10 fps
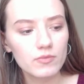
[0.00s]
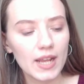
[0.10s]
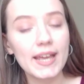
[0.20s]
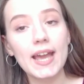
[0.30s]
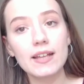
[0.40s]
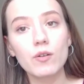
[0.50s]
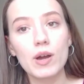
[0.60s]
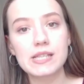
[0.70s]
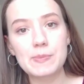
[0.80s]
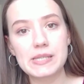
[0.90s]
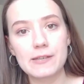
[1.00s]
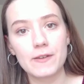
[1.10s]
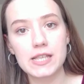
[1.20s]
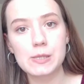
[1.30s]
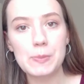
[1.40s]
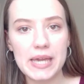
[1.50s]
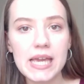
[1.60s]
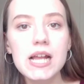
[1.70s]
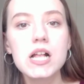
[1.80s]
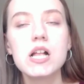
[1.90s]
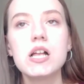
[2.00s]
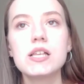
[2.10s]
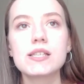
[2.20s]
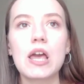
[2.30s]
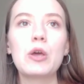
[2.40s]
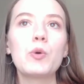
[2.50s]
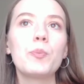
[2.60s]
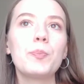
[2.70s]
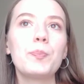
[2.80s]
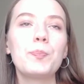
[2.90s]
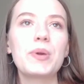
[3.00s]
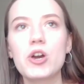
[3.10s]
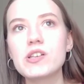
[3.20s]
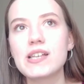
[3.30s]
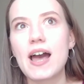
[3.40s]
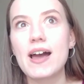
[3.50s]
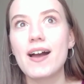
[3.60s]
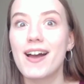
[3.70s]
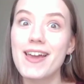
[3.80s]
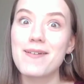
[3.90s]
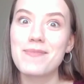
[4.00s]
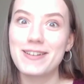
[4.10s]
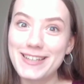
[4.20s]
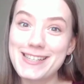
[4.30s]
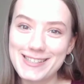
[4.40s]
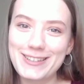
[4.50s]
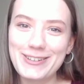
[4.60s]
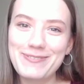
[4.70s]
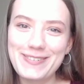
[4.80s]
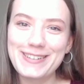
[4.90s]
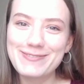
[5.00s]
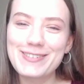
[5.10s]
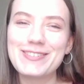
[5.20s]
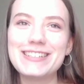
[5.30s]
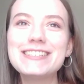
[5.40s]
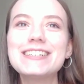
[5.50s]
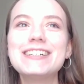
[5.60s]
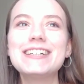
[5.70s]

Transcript: again, quite specific to me. So because I am an Eastern European woman,